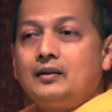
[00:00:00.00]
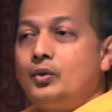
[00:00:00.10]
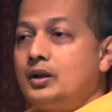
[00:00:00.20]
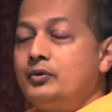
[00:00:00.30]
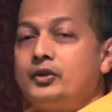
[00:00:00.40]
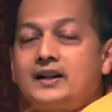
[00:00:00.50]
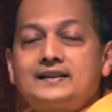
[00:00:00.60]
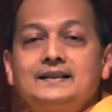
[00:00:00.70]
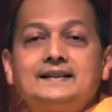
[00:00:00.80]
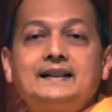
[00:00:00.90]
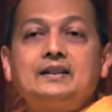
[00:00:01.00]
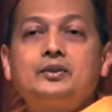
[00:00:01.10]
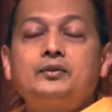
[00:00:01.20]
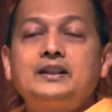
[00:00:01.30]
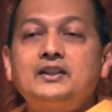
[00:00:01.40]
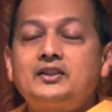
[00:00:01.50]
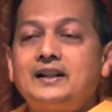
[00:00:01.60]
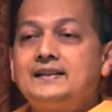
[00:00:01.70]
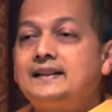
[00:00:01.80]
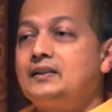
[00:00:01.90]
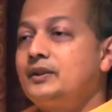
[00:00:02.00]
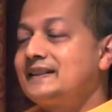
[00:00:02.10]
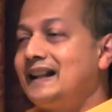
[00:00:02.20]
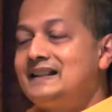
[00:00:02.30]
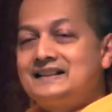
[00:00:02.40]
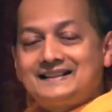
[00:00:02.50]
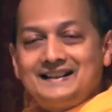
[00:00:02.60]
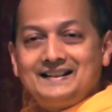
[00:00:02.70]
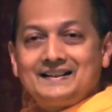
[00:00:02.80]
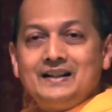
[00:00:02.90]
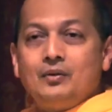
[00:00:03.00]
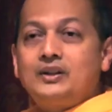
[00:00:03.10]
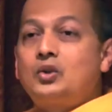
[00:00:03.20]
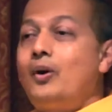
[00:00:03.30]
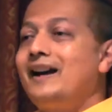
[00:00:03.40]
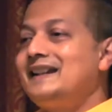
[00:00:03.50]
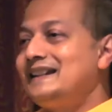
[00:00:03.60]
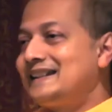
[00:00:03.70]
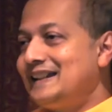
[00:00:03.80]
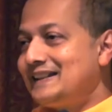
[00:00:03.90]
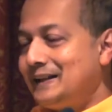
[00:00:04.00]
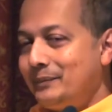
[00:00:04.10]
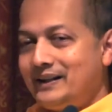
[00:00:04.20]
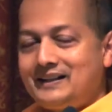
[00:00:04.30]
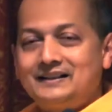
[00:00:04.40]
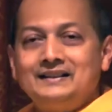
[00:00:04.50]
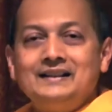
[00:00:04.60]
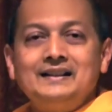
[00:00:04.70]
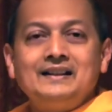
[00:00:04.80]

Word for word: what Russell says, what Wittgenstein says, what Sellars says, what Quine says in America,